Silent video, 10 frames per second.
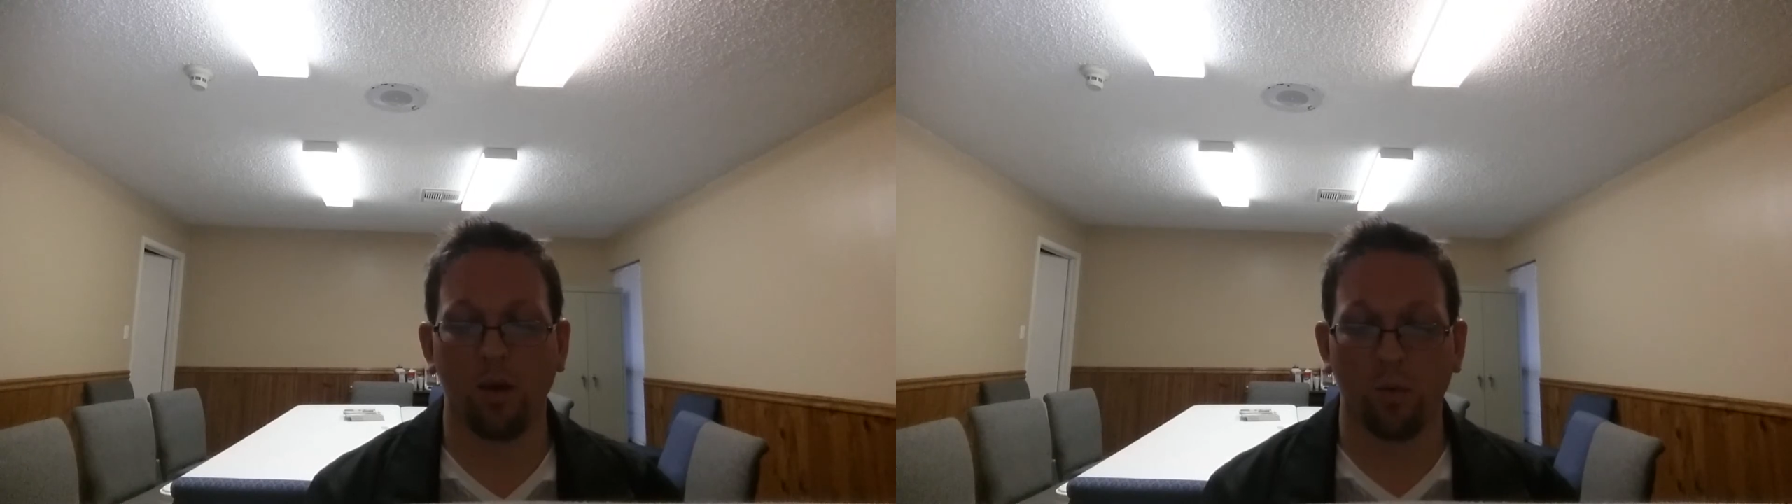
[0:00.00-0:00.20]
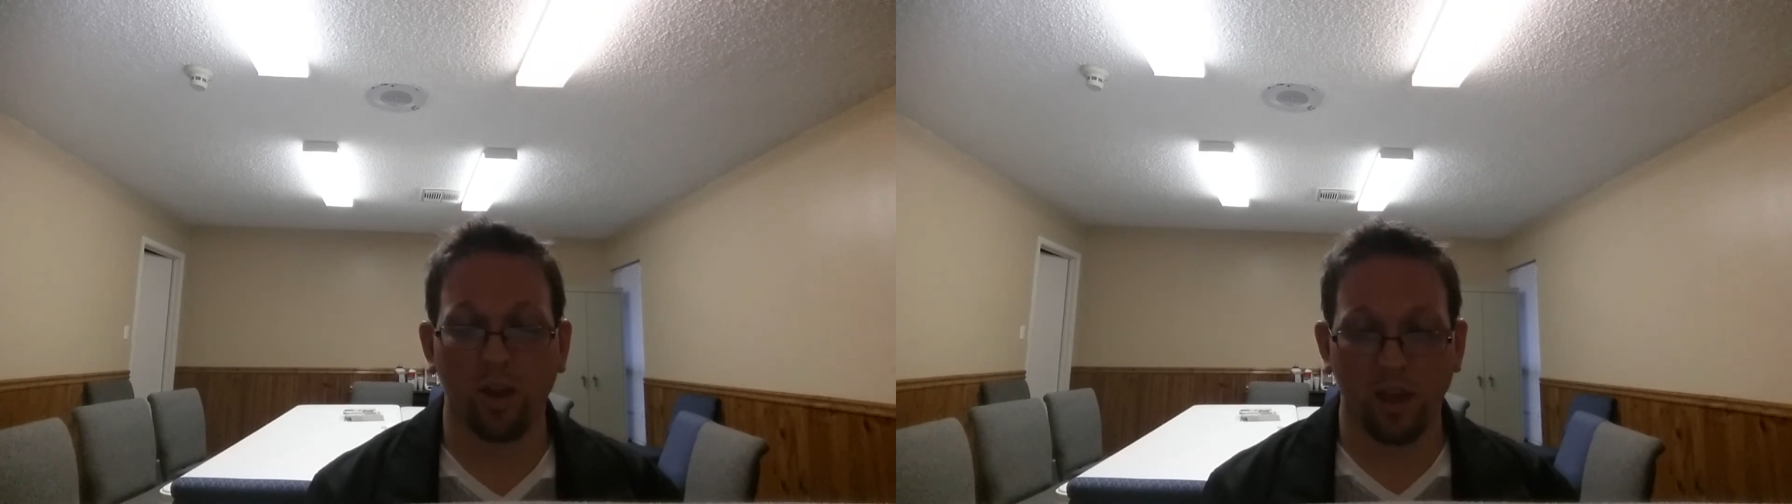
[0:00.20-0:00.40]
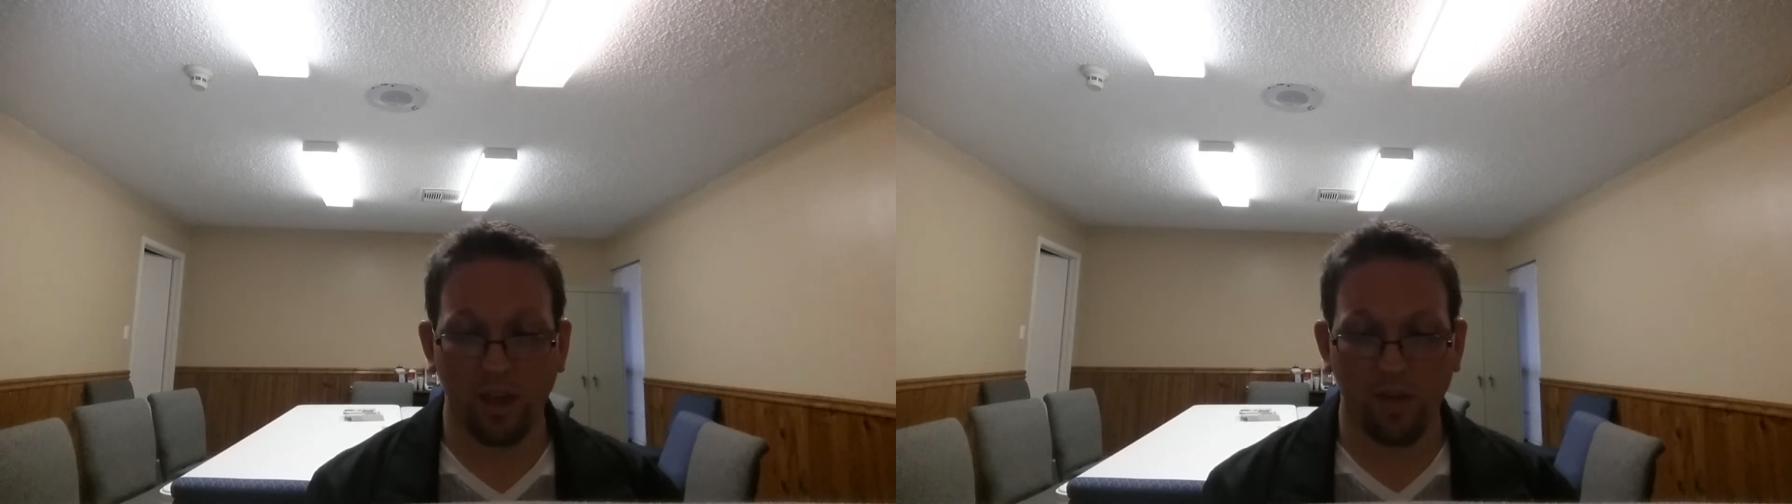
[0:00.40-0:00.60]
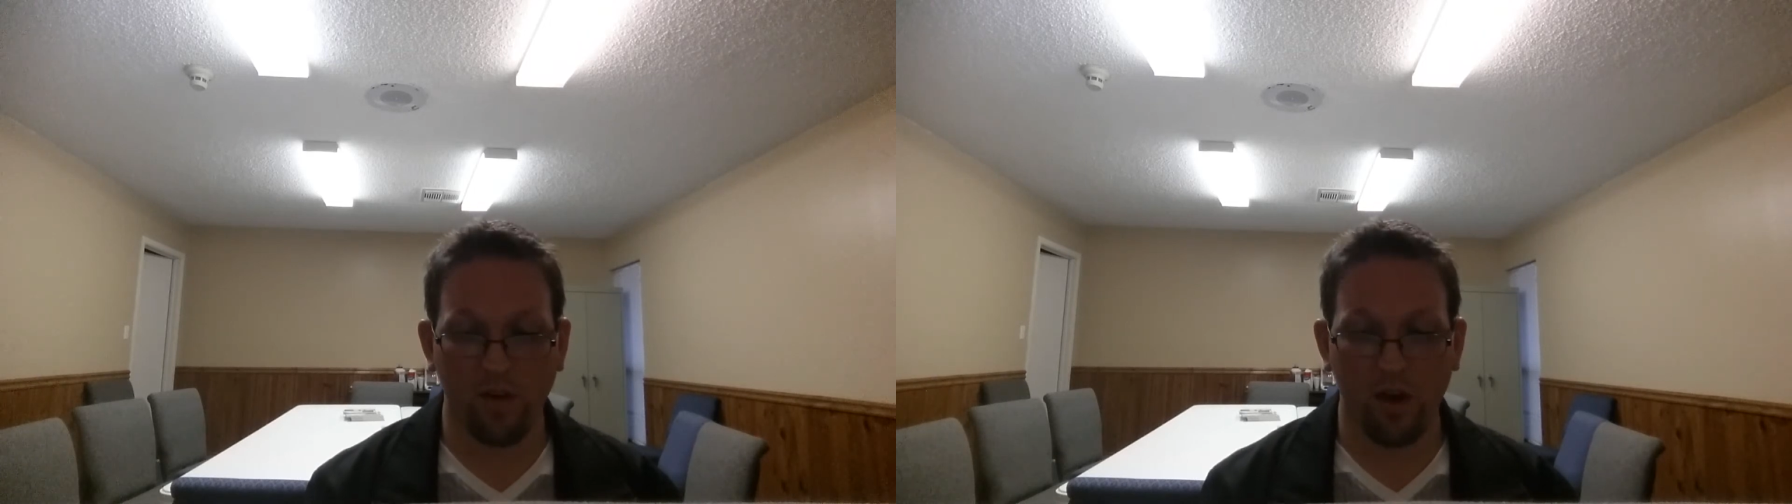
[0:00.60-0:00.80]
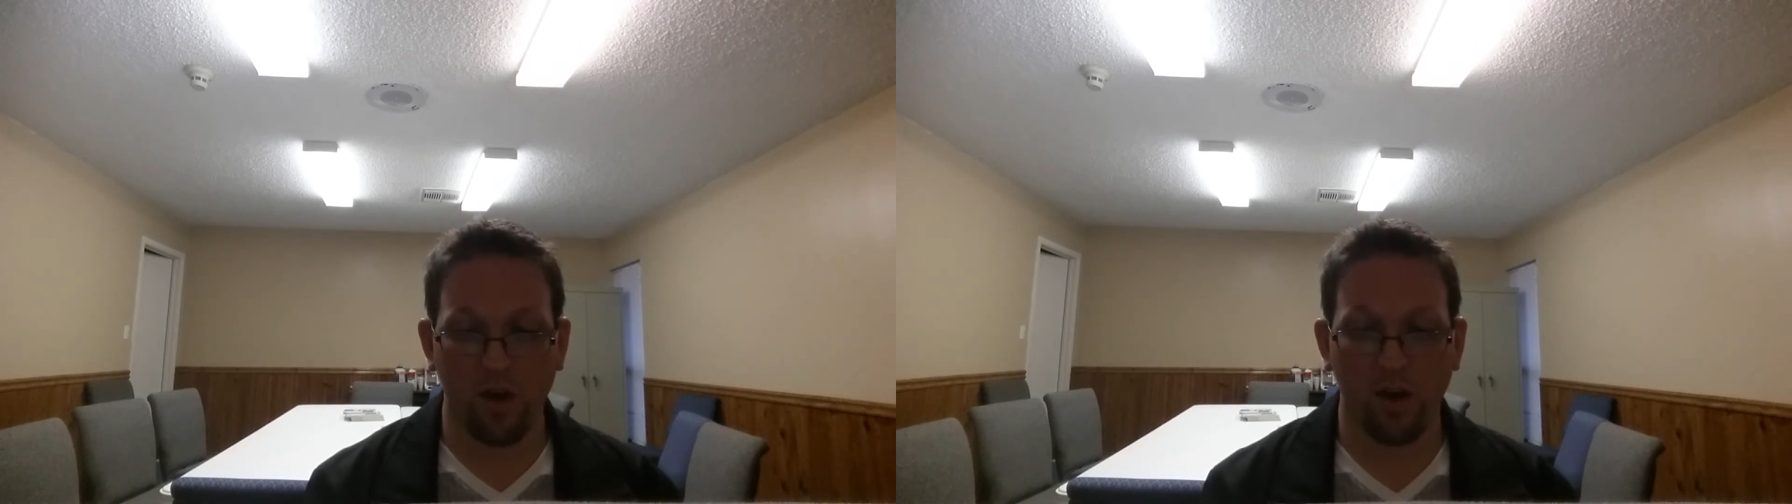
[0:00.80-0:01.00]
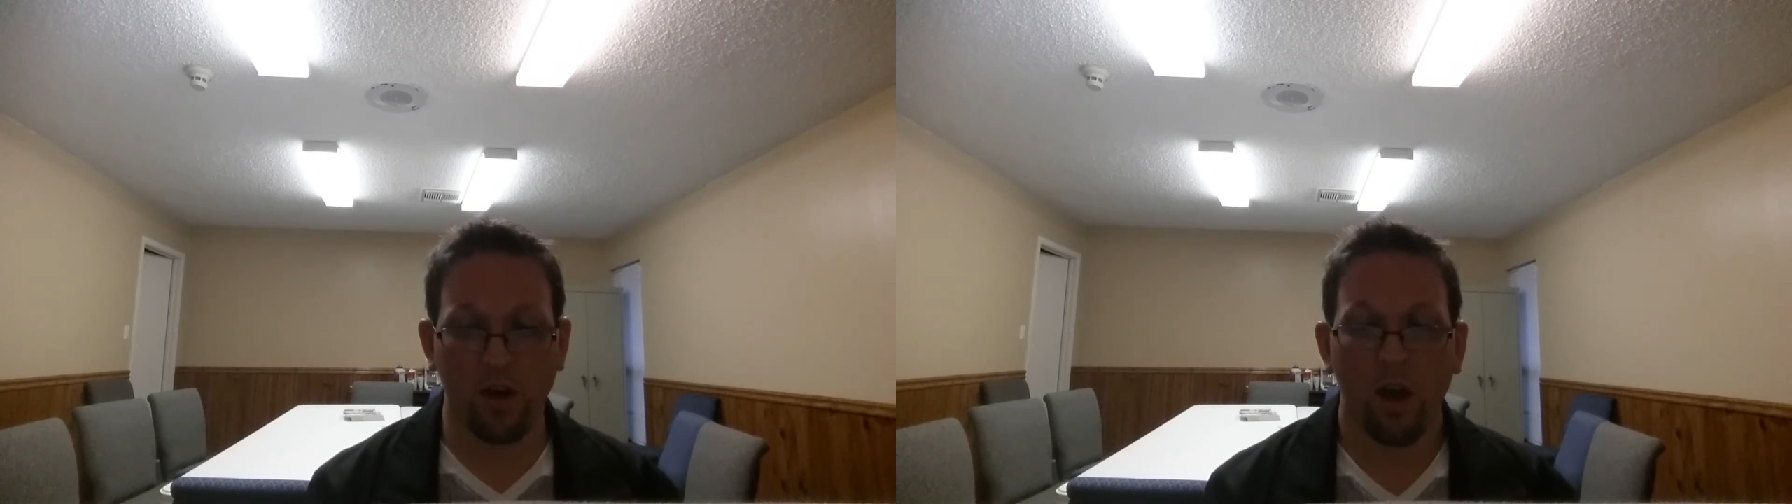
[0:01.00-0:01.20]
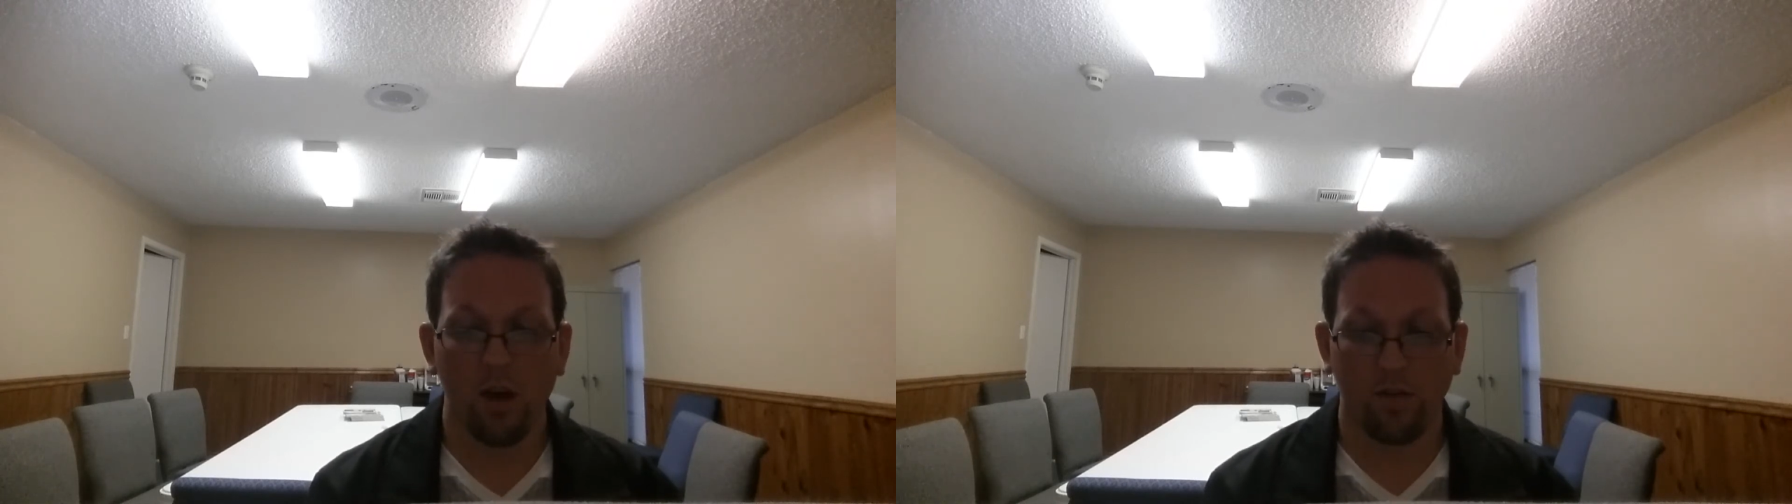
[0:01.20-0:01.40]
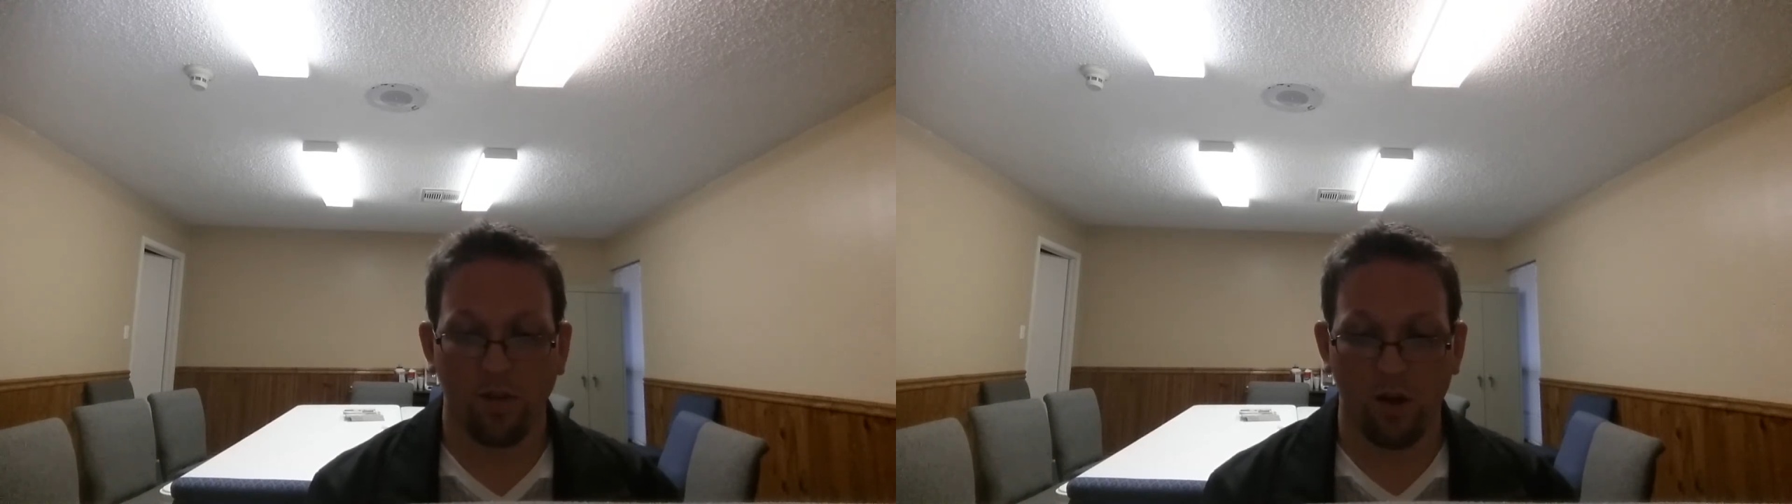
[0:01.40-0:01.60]

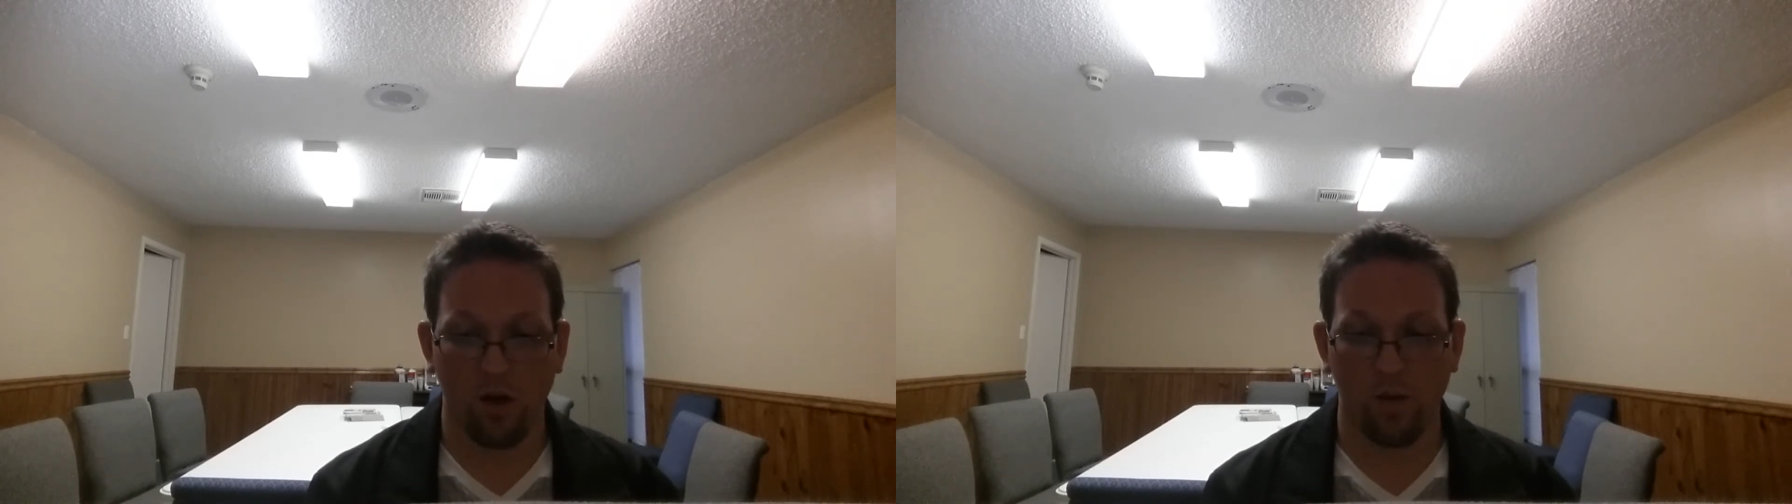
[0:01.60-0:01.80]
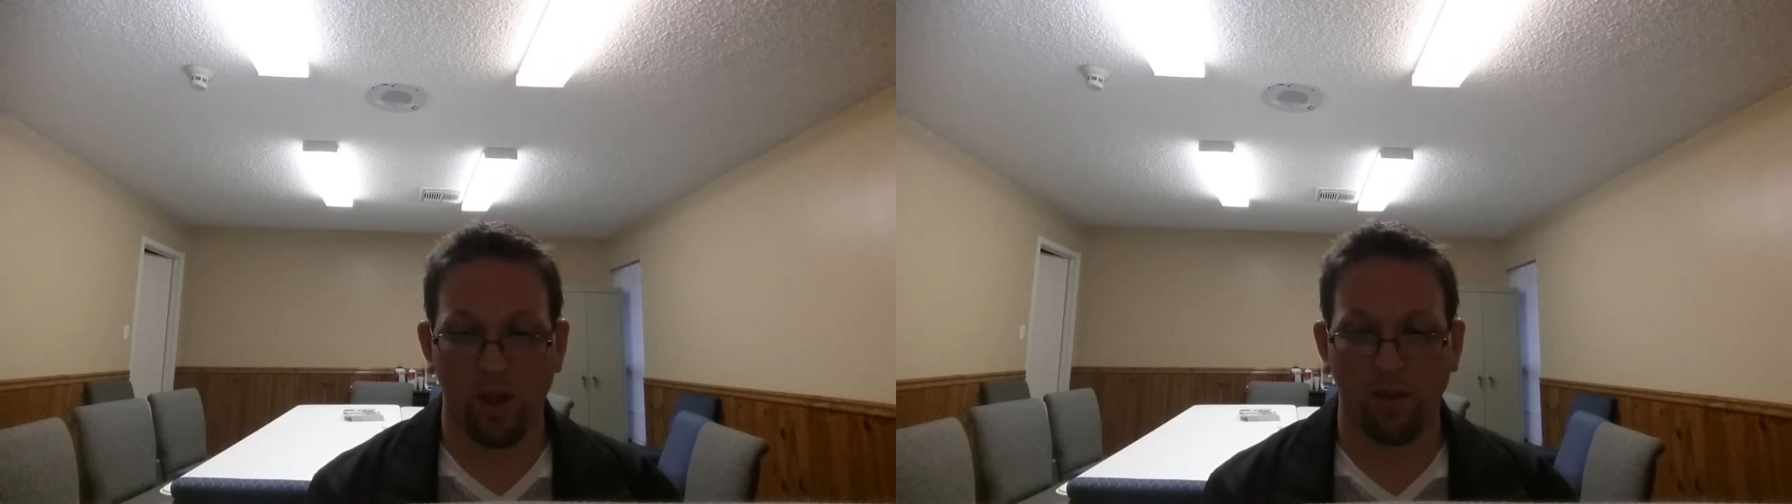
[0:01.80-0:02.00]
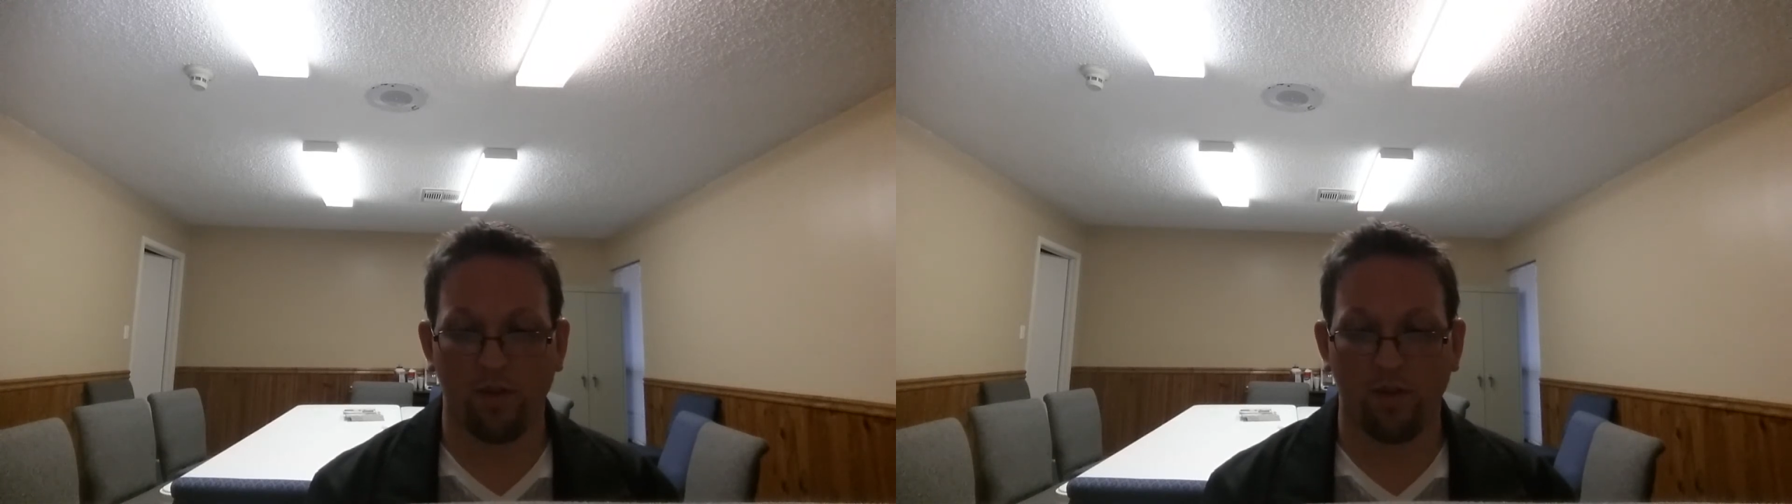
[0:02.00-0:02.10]
river flowing